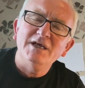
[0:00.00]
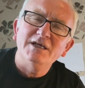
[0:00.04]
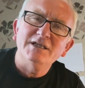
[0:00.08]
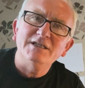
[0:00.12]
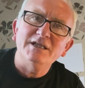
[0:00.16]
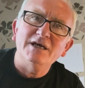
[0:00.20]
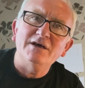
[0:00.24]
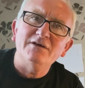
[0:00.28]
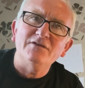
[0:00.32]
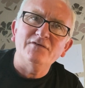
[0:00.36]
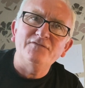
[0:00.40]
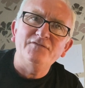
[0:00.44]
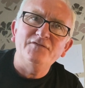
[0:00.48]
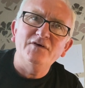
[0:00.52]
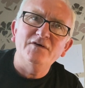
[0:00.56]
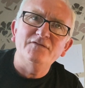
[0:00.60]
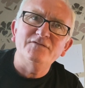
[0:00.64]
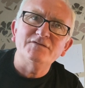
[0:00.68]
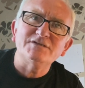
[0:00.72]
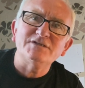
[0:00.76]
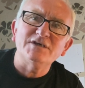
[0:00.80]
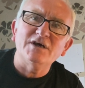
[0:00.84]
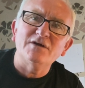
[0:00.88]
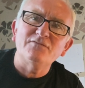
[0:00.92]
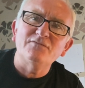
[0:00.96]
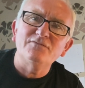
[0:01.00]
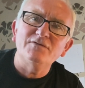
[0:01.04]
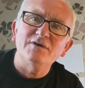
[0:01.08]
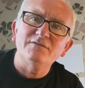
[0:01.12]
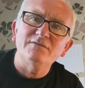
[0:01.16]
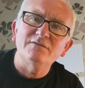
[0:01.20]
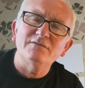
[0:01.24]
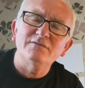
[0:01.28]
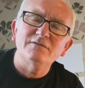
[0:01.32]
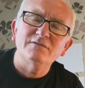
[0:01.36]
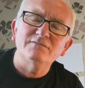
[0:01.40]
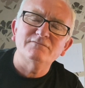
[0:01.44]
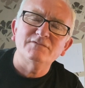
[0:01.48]
Now, the furthest I'd re-
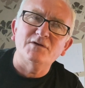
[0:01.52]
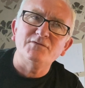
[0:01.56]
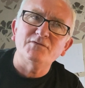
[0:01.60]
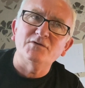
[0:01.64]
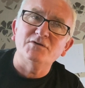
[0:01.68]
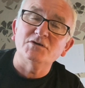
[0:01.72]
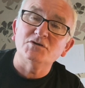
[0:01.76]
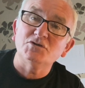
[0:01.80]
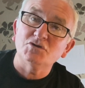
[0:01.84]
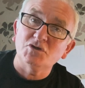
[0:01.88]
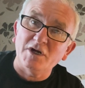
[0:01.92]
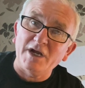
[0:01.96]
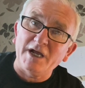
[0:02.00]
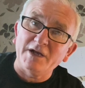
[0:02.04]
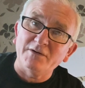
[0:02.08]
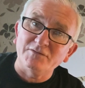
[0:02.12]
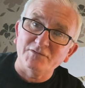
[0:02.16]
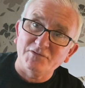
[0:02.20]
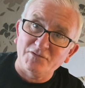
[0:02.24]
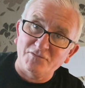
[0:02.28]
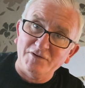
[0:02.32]
run on the track was